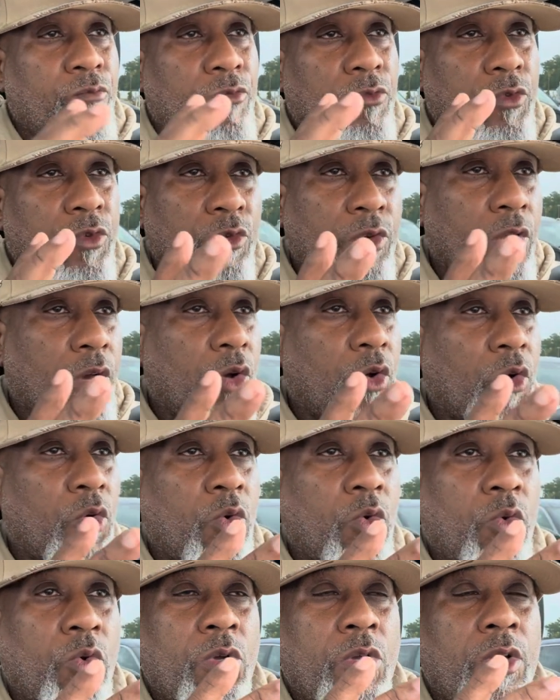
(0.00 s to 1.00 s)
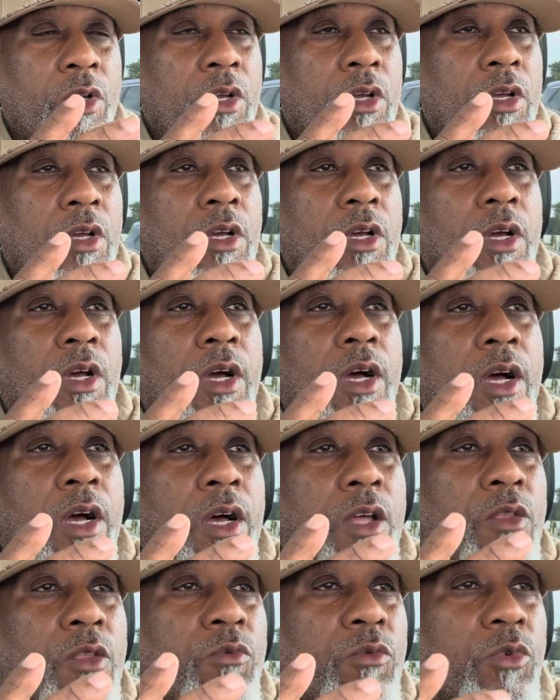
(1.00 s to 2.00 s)
You know
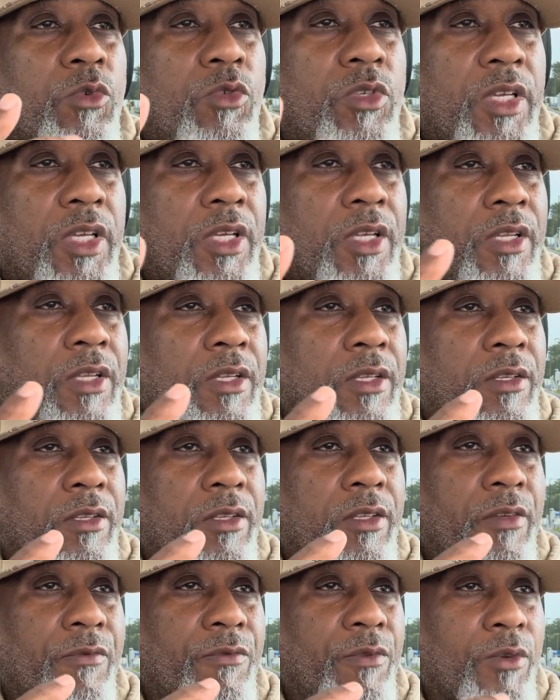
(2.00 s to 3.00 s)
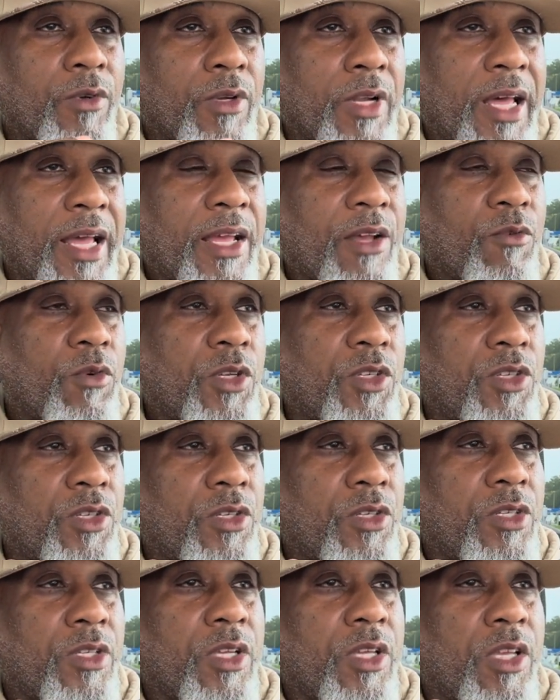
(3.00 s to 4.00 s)
the routine. If you like what you
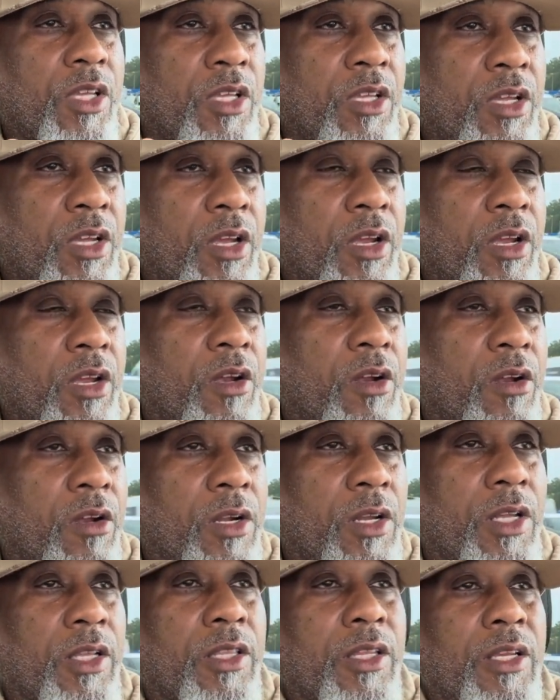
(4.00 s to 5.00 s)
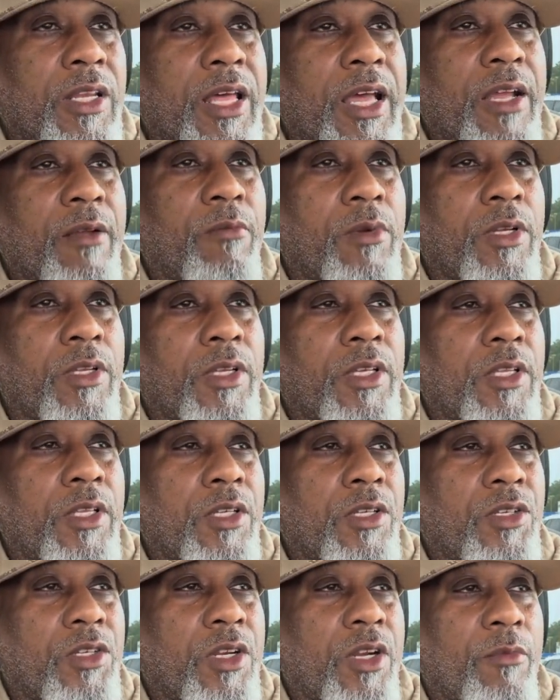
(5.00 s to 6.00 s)
see, you hear, click the like button, hit the
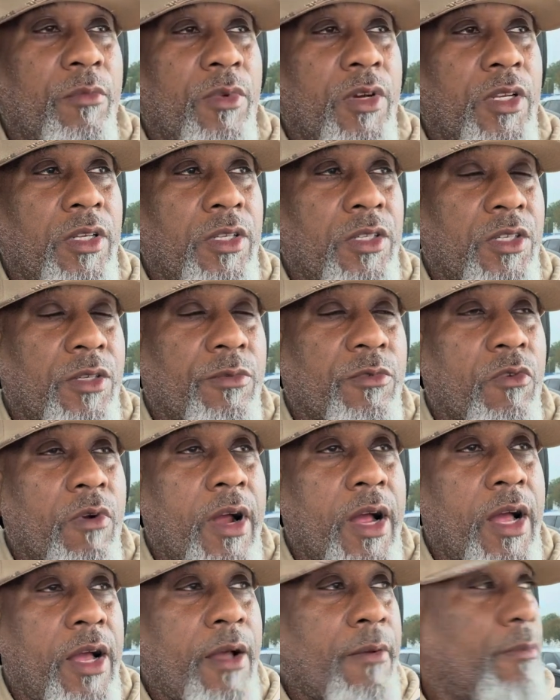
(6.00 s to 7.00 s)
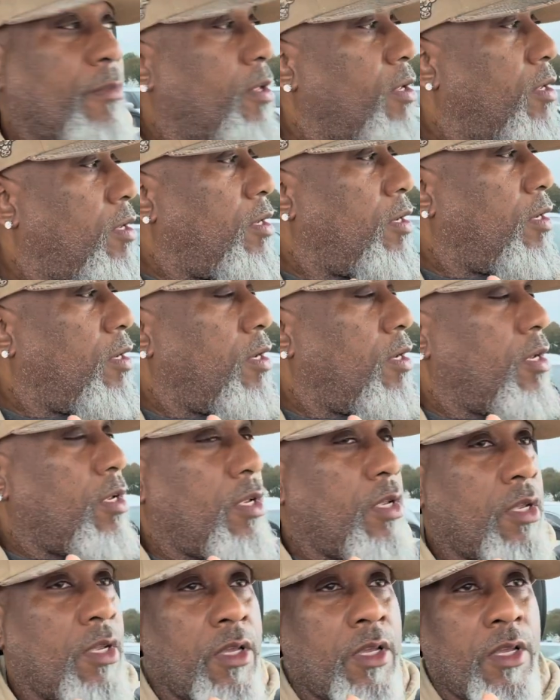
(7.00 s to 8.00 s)
share button, subscribe.
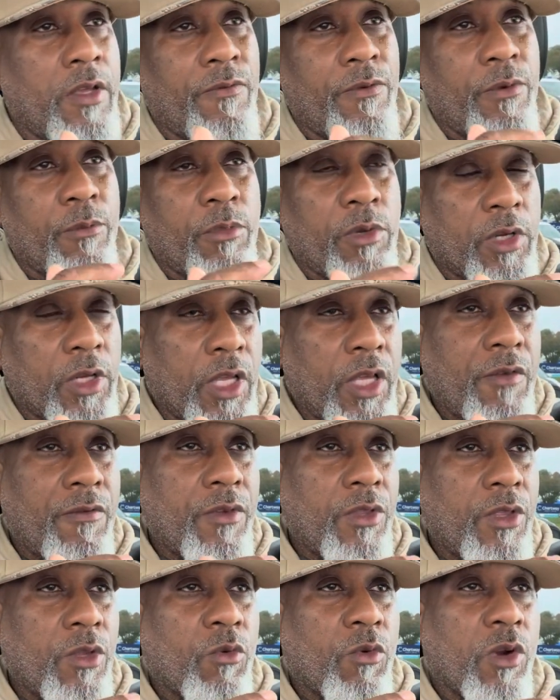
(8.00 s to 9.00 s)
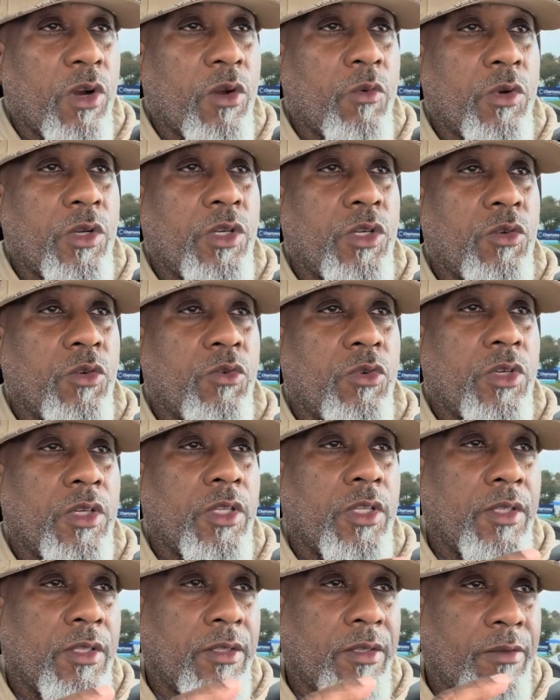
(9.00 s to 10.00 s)
If you believe in the work we're
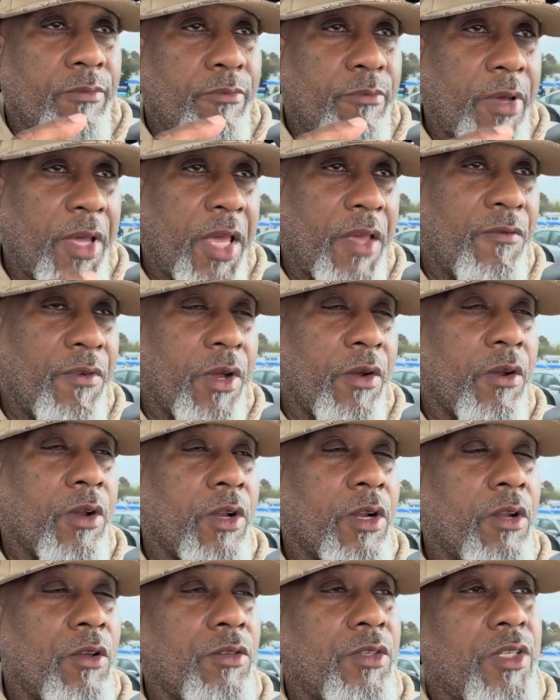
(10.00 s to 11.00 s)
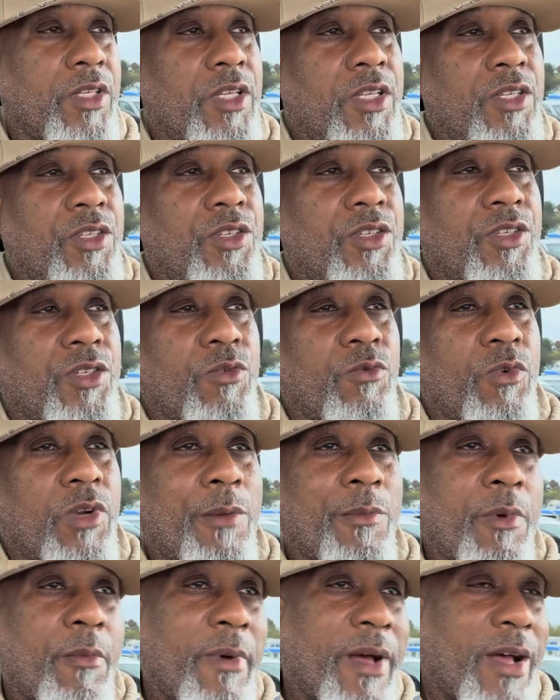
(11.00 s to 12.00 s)
doing, pay very close attention to what
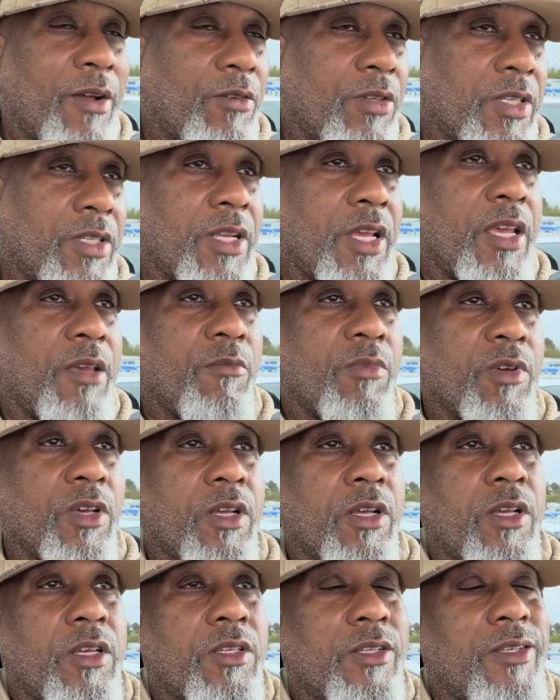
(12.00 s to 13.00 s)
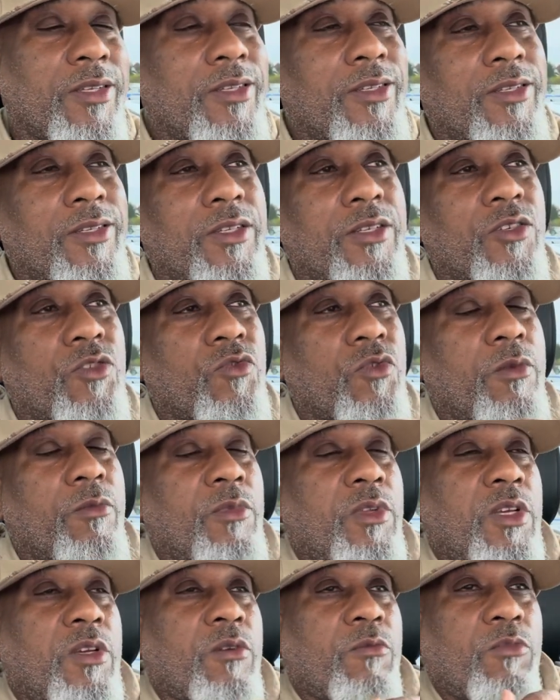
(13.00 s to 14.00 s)
I'm about to say, because this is
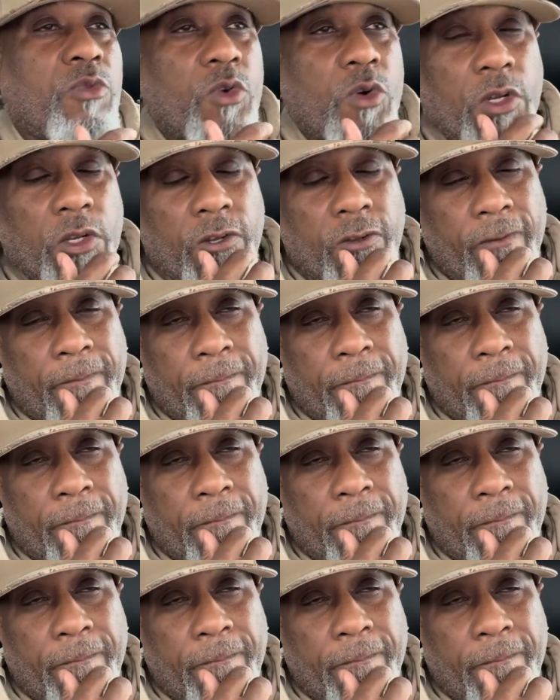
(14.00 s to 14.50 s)
extremely important.